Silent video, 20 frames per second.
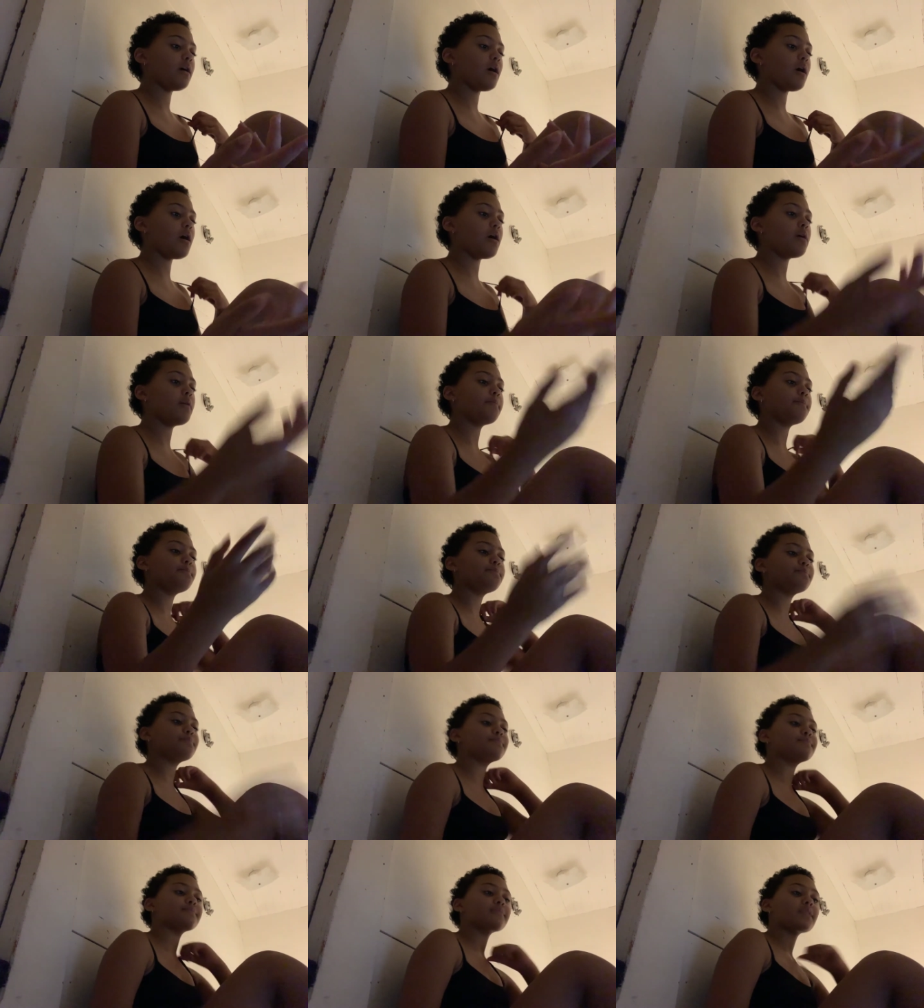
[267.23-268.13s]
Ah,
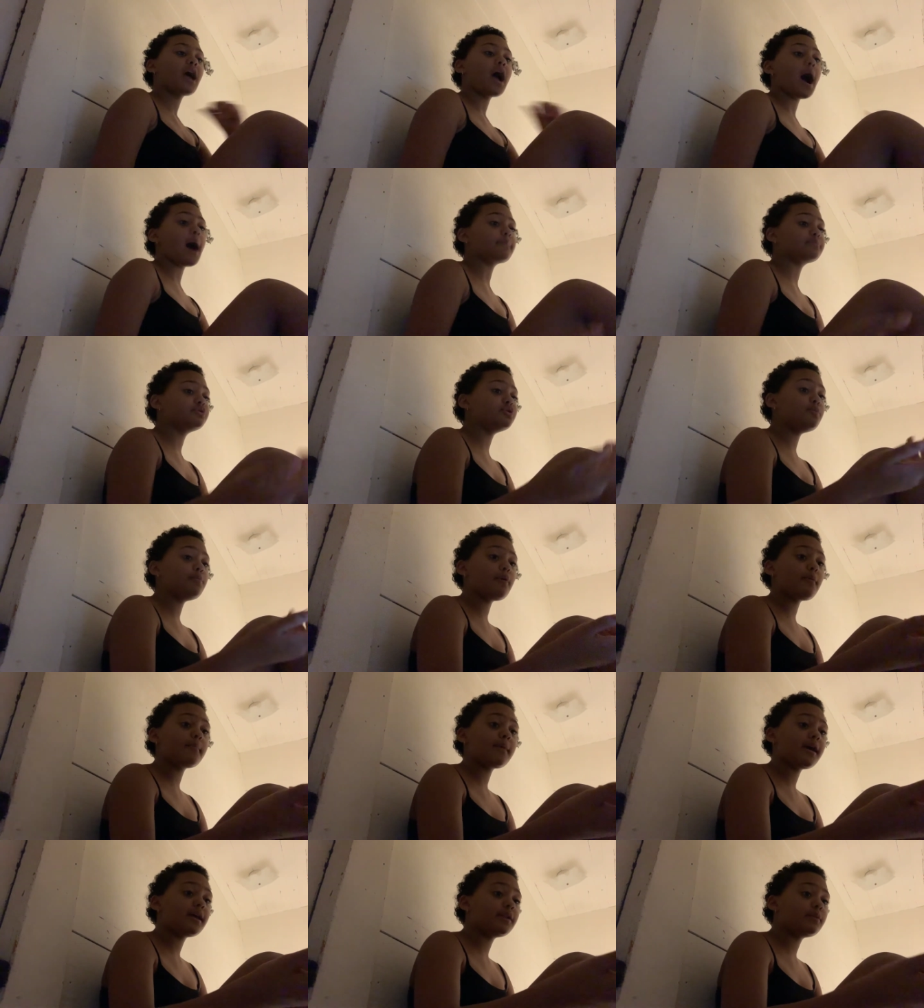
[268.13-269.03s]
I'm
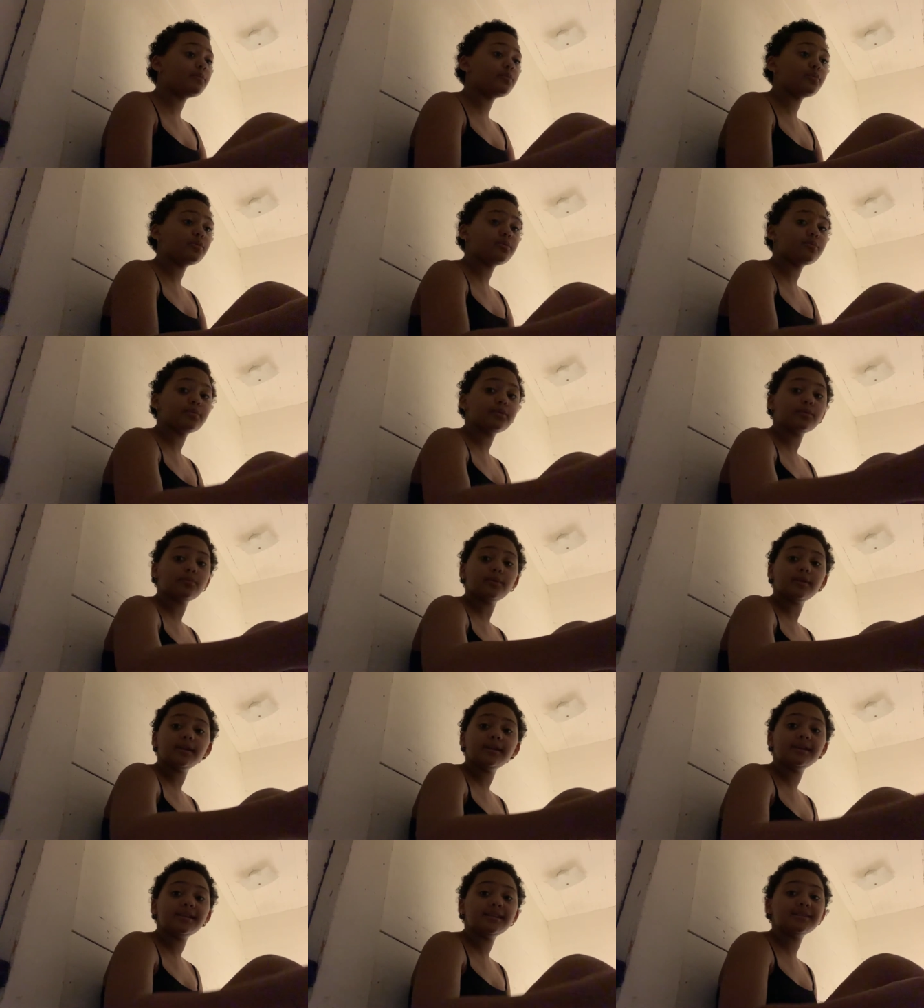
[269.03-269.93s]
Superman and with the
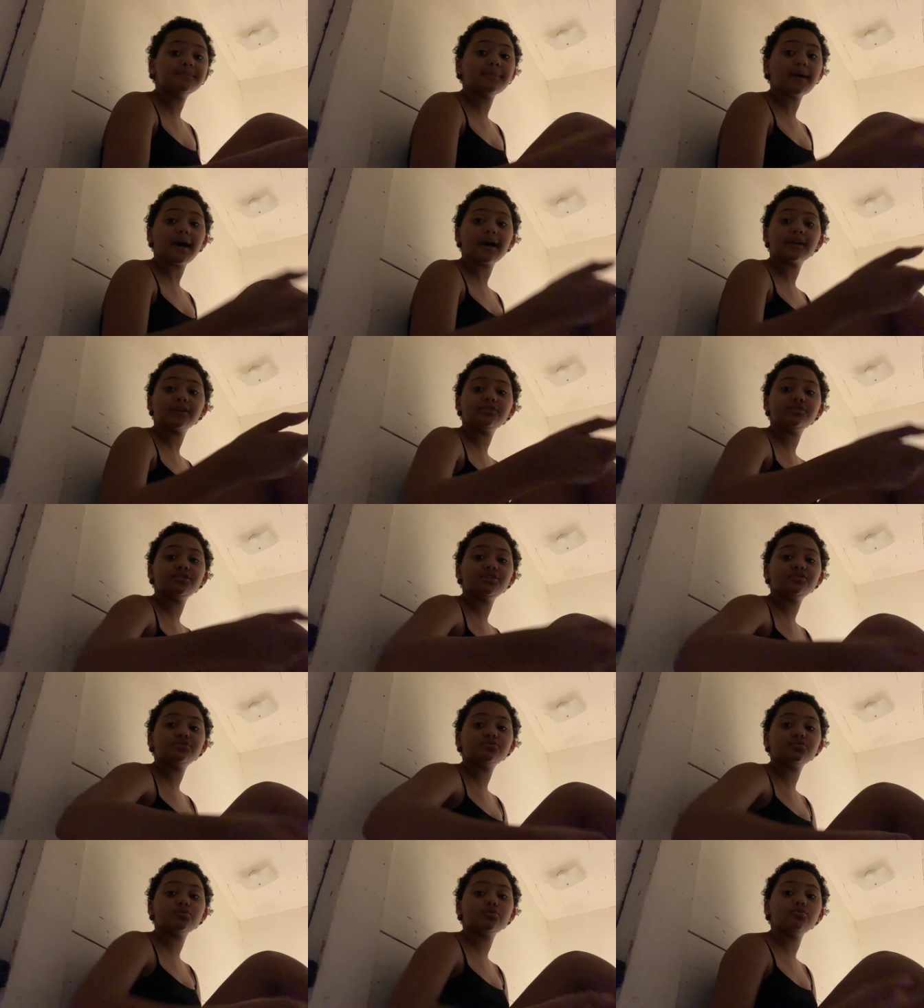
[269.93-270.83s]
wind in his pack, she's
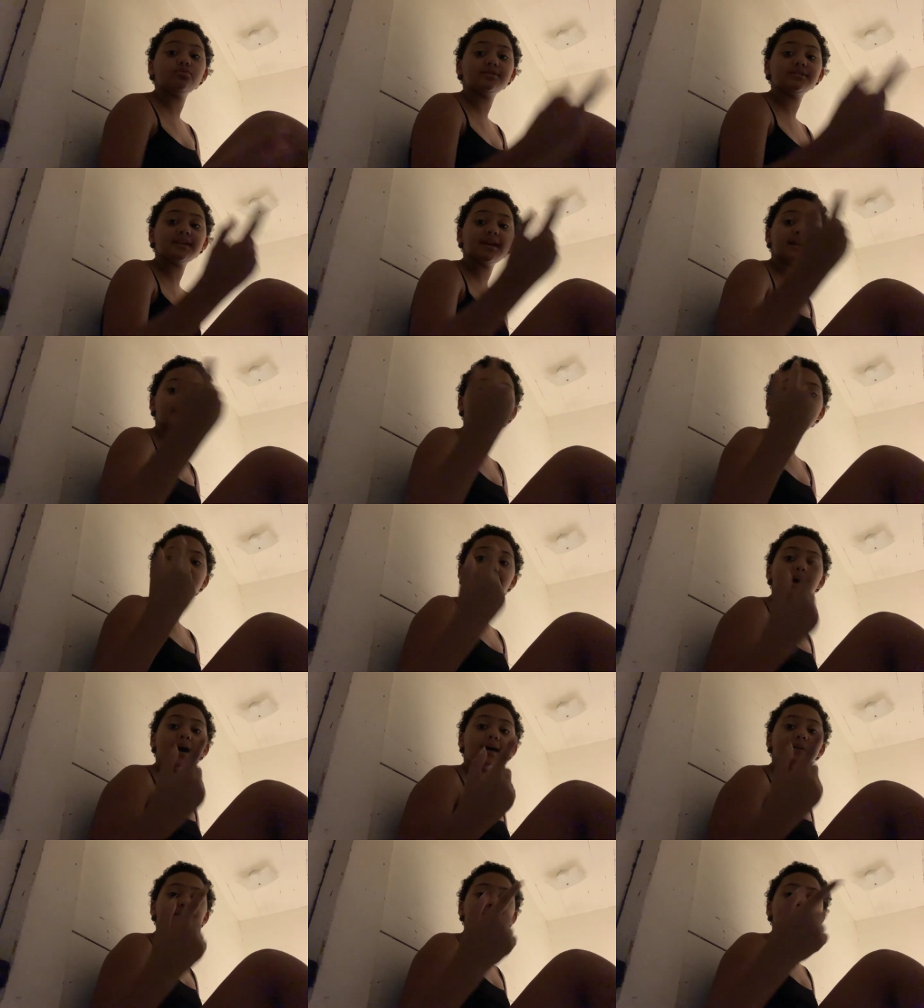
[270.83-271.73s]
so Lucane.
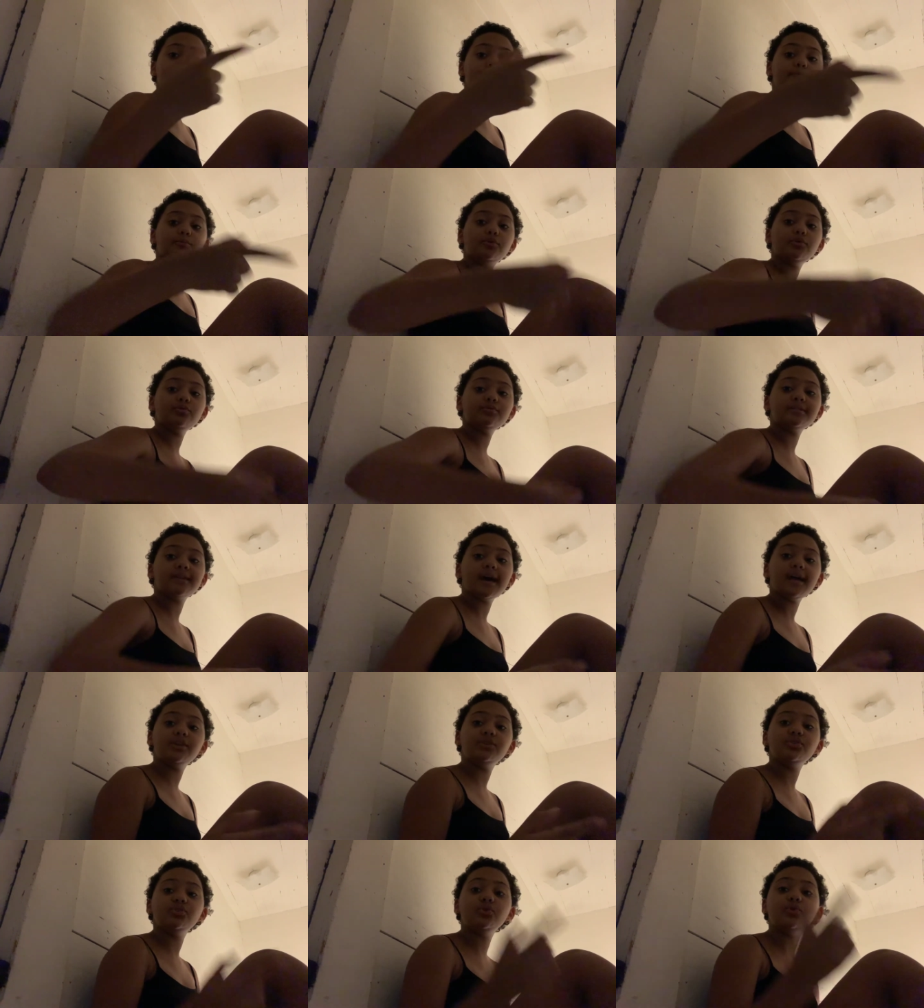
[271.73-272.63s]
I snapped to
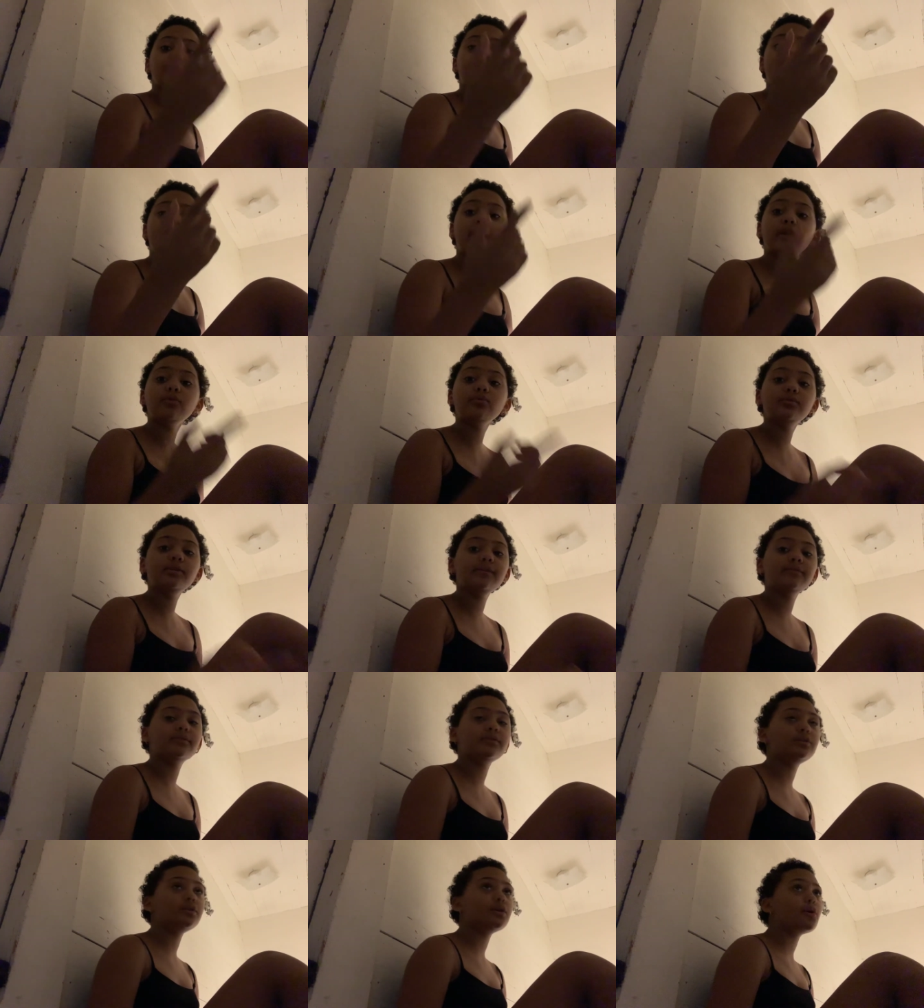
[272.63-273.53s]
that dude. I don't
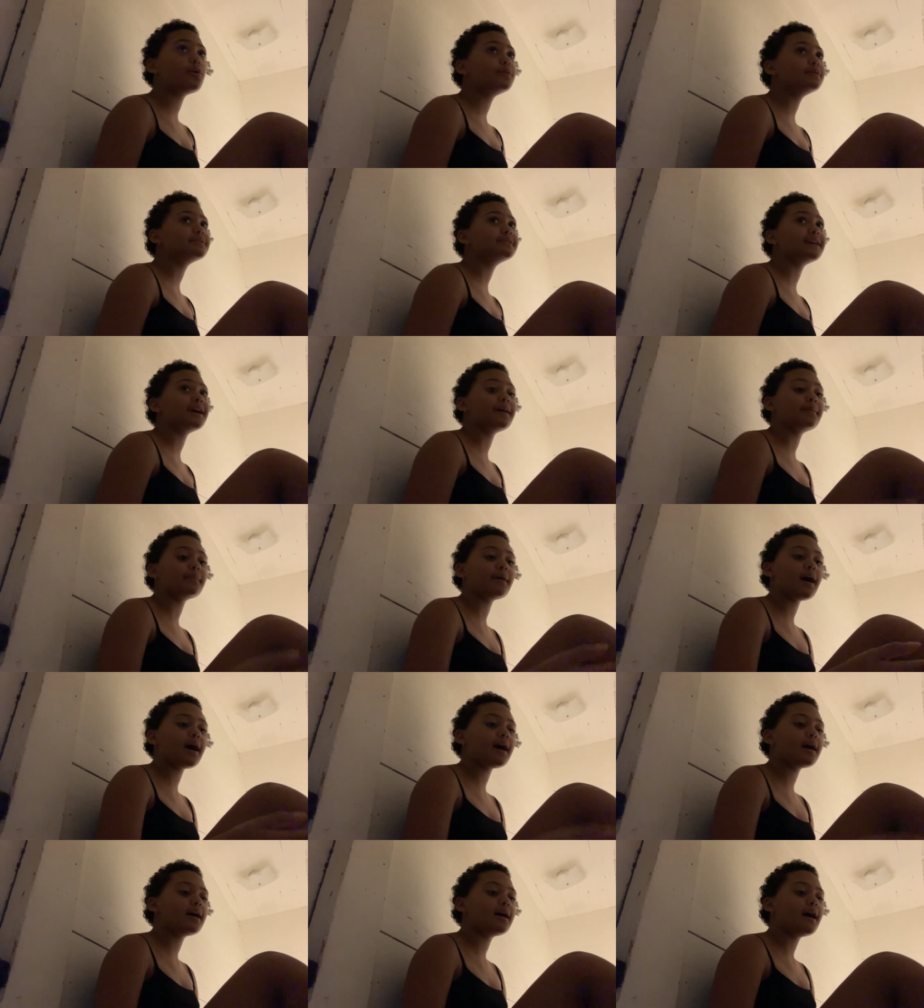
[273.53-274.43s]
even know his name.
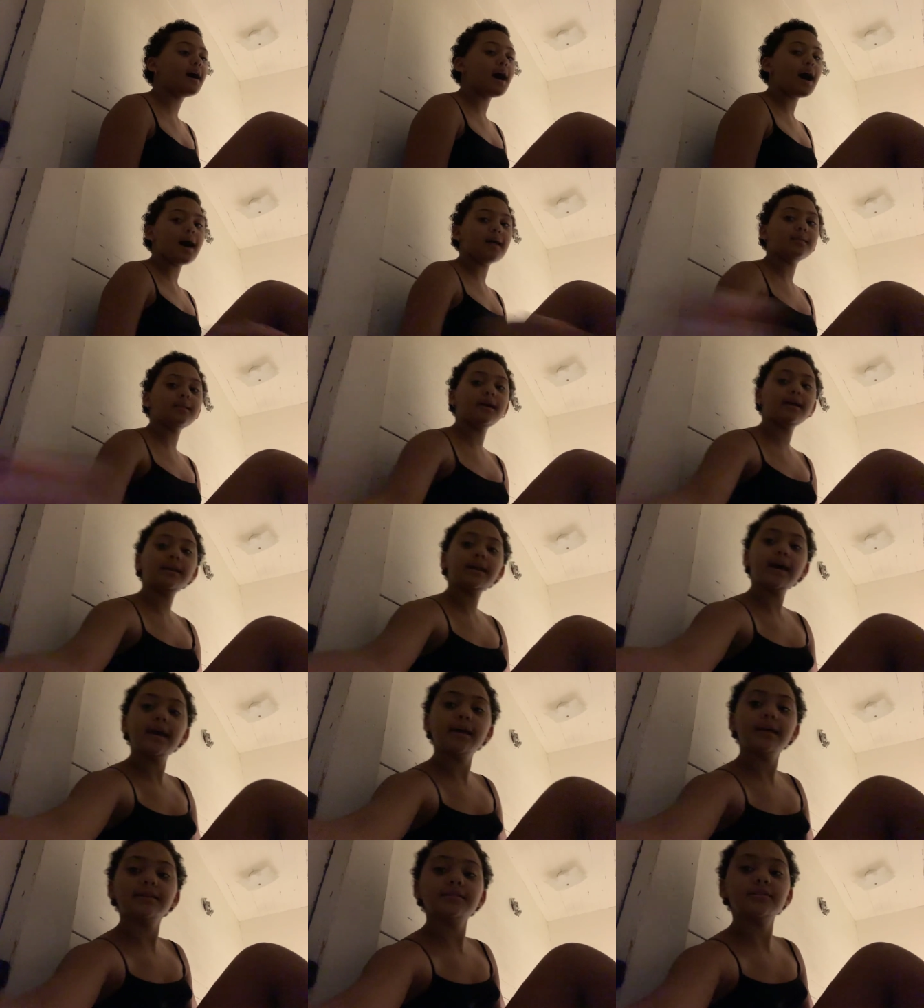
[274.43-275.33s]
I laid
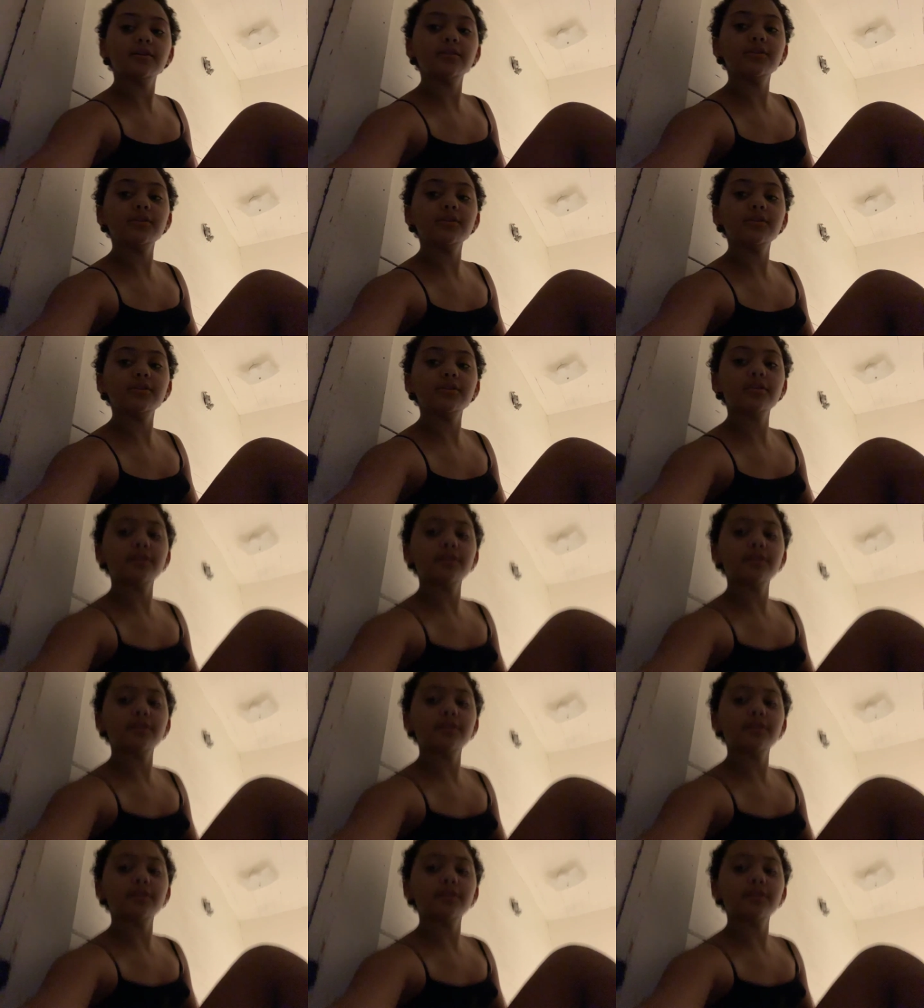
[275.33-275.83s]
hands on her. I